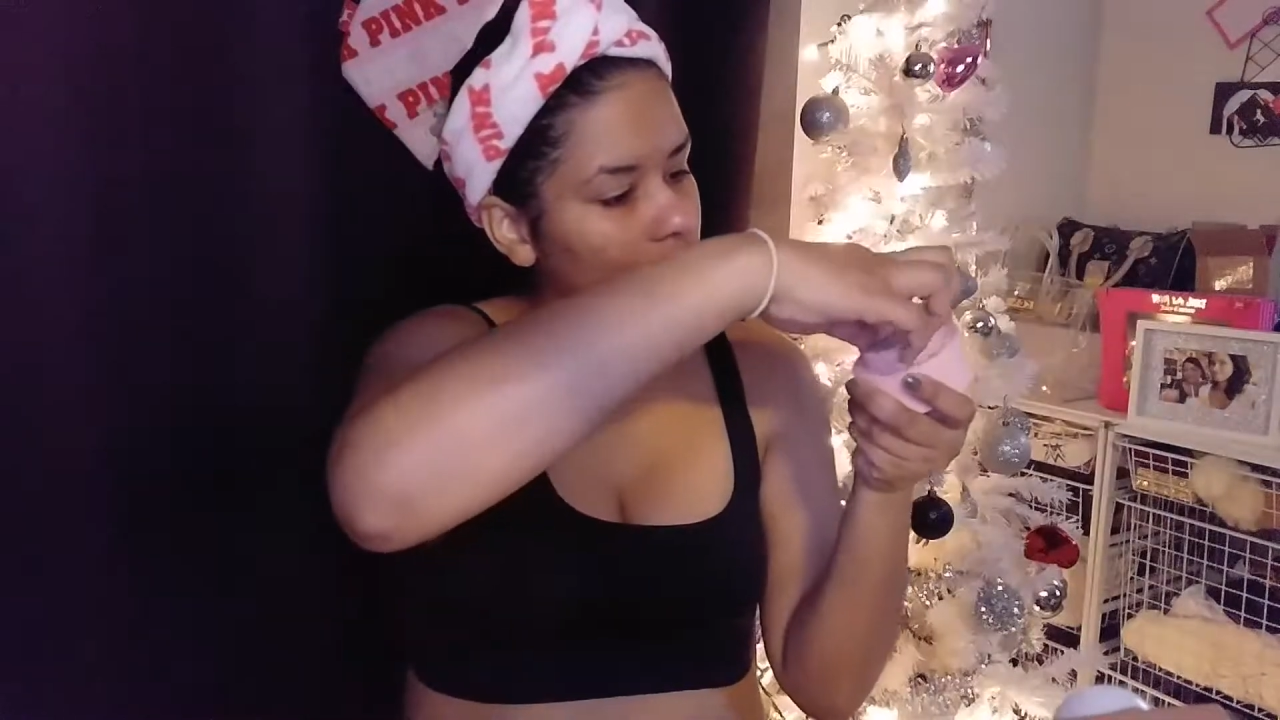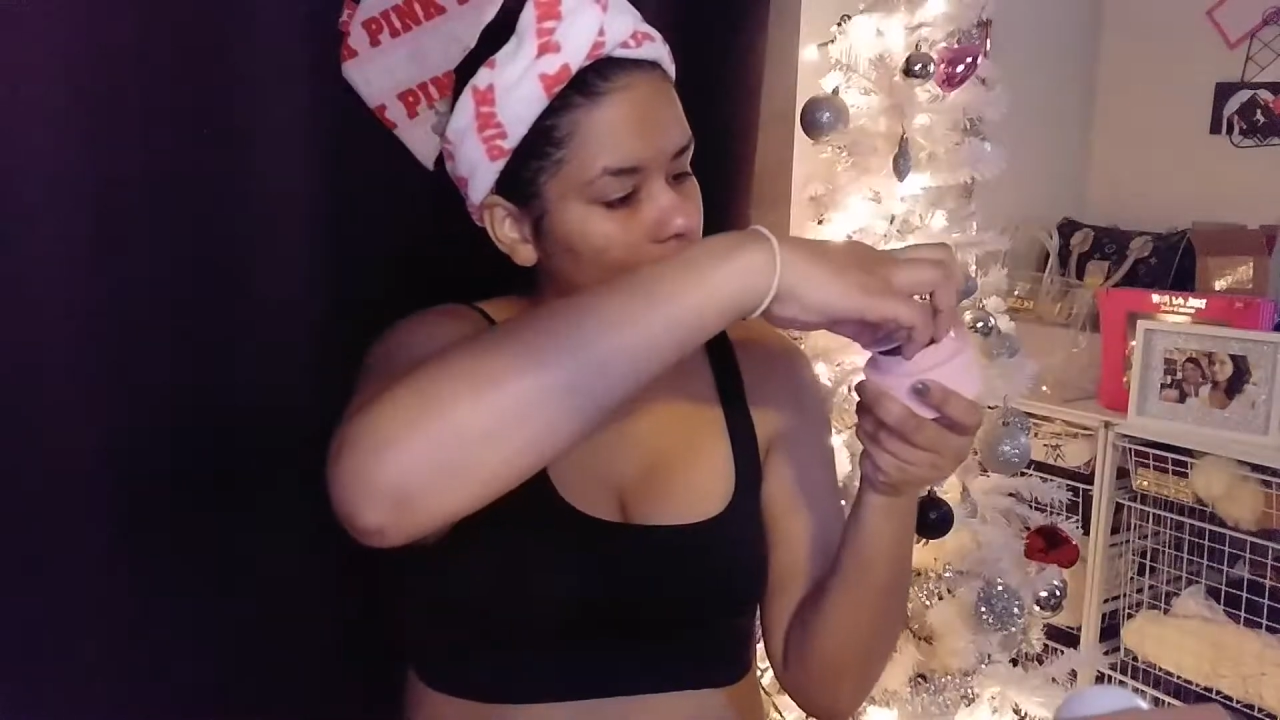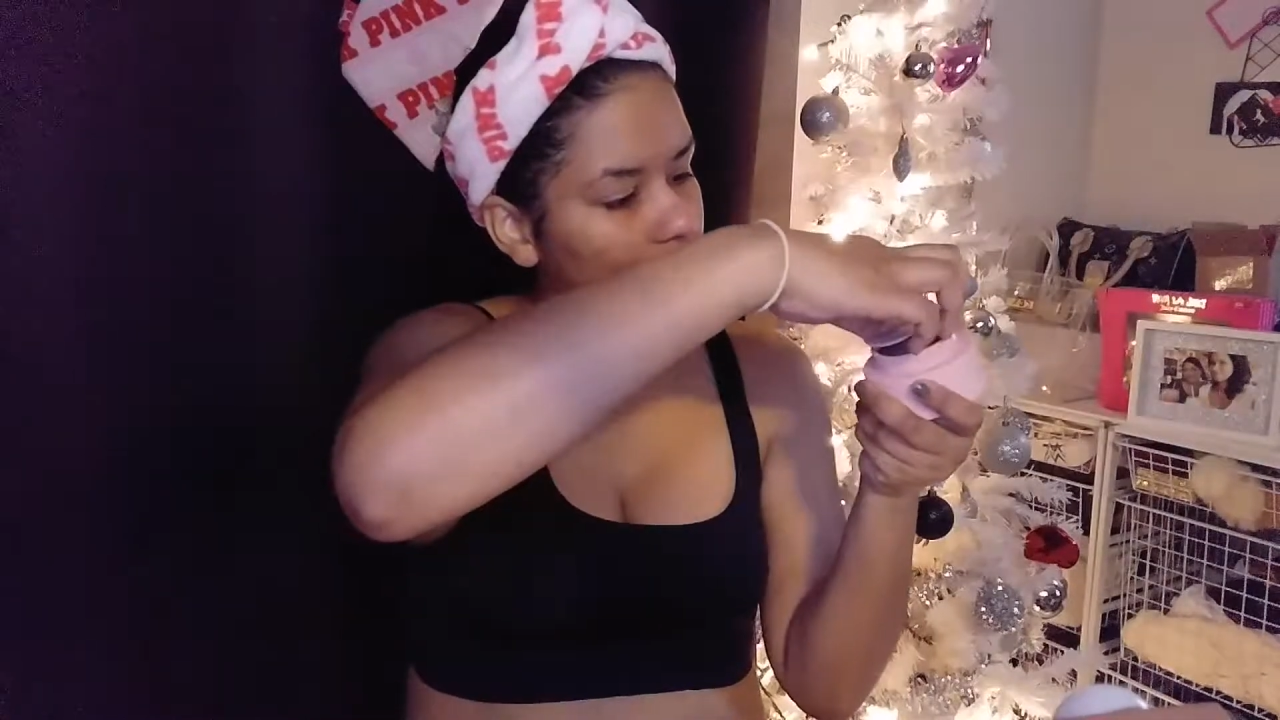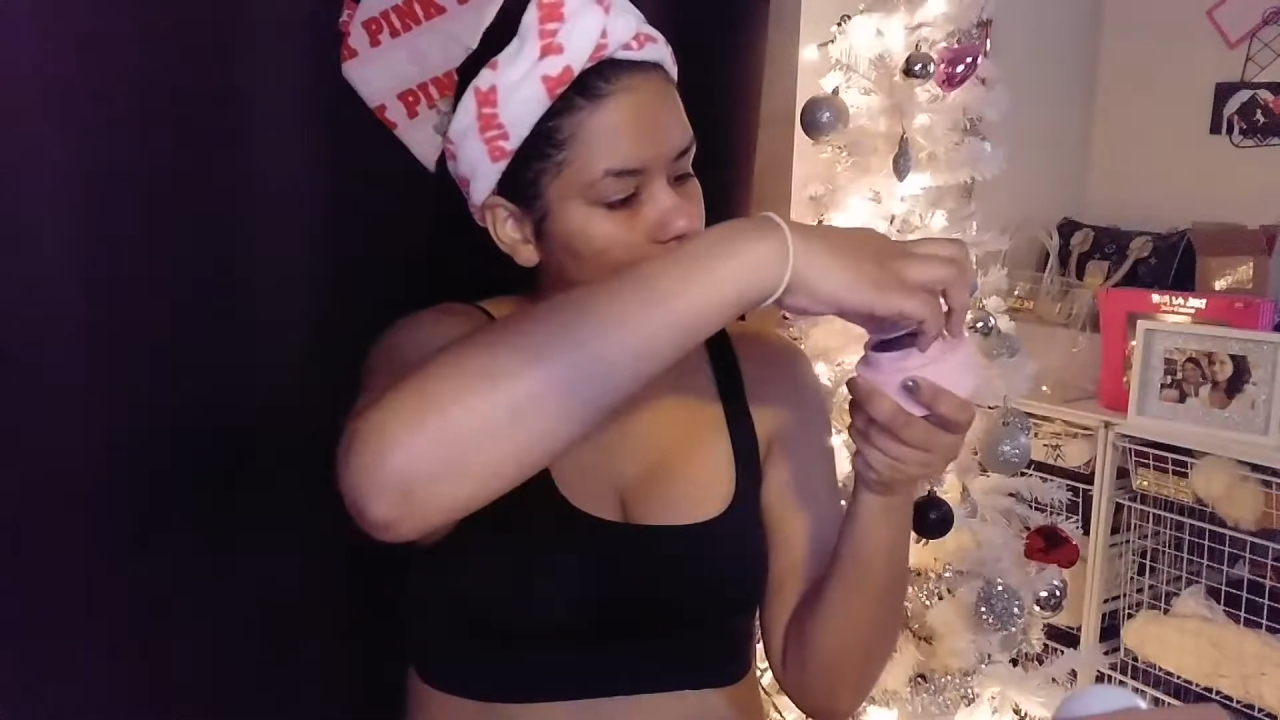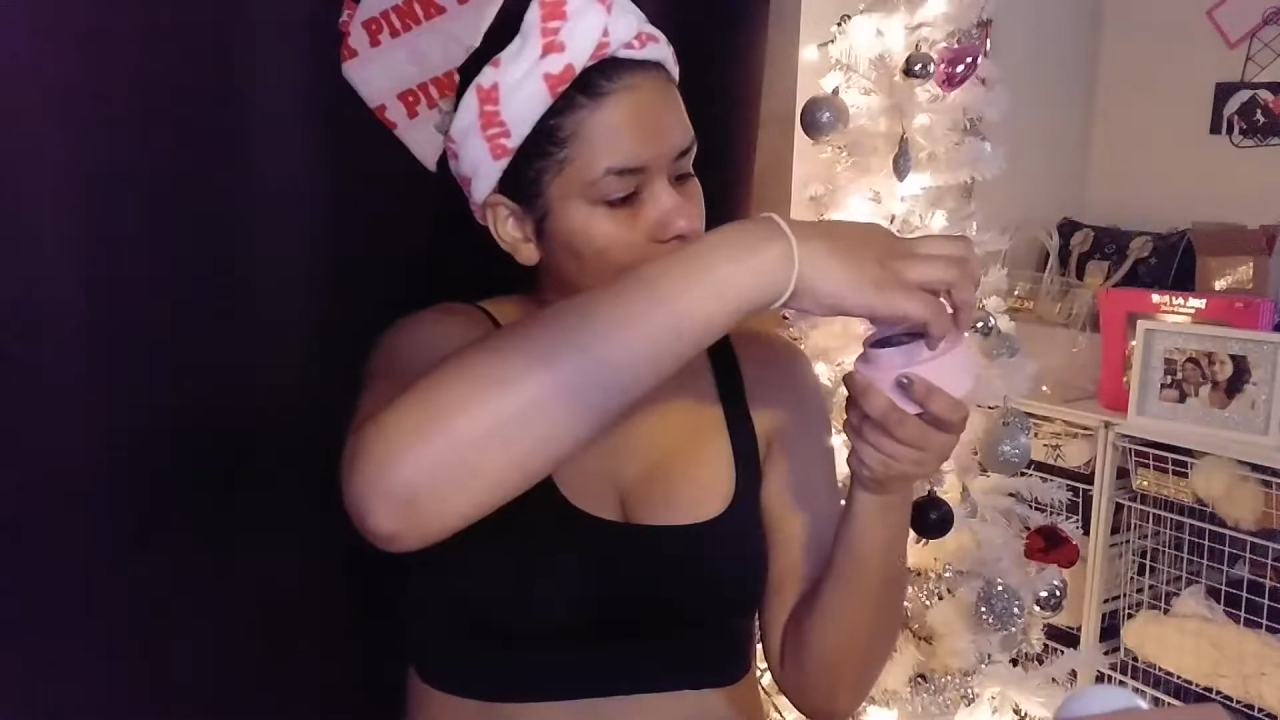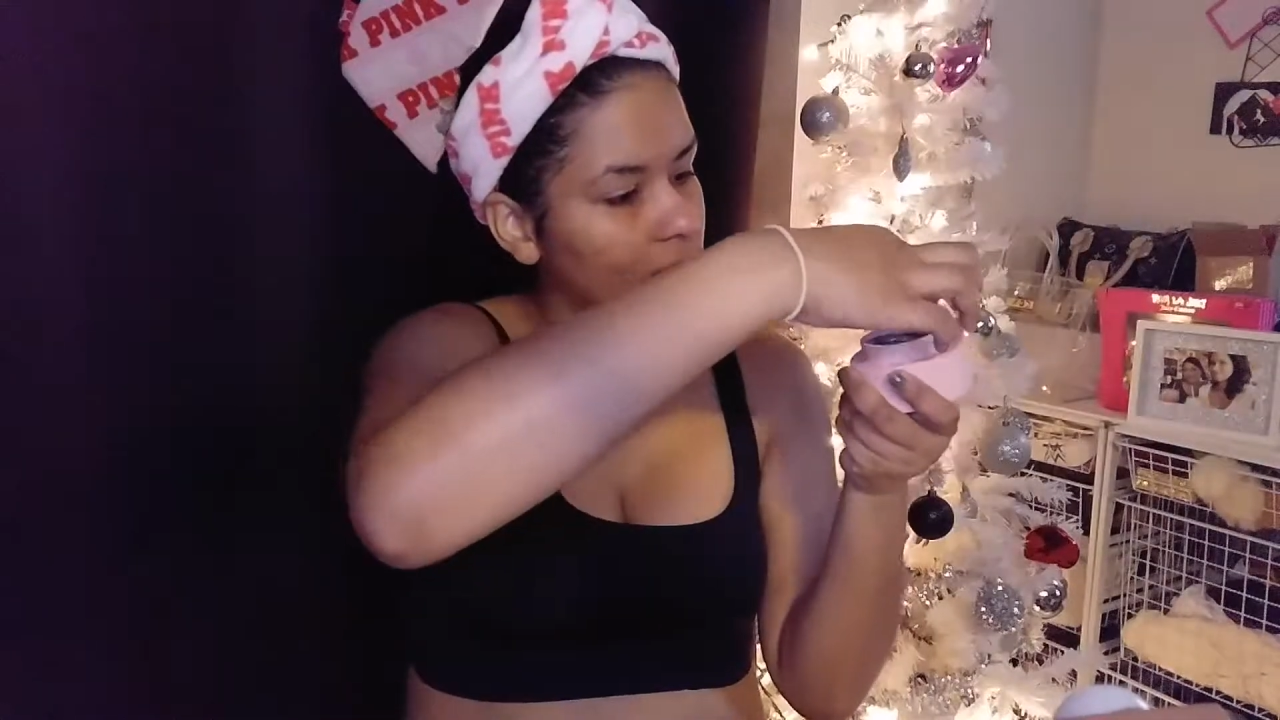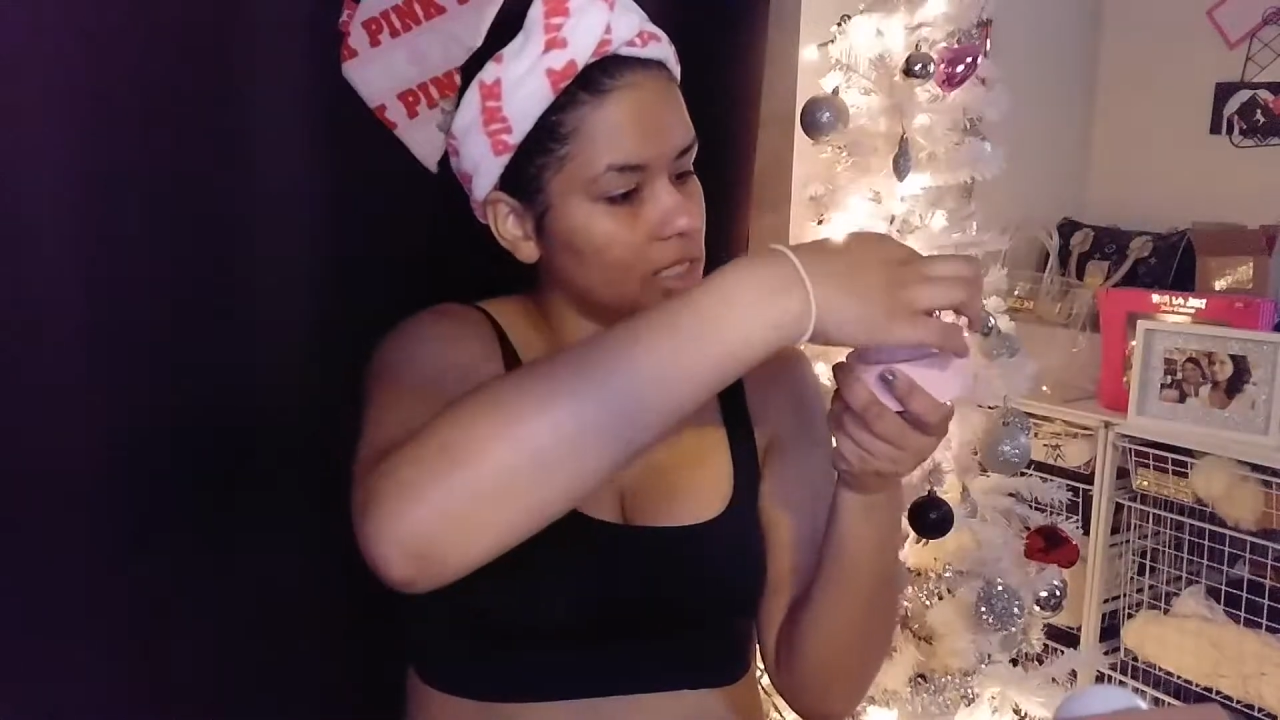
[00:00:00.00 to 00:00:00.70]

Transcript: what is it like?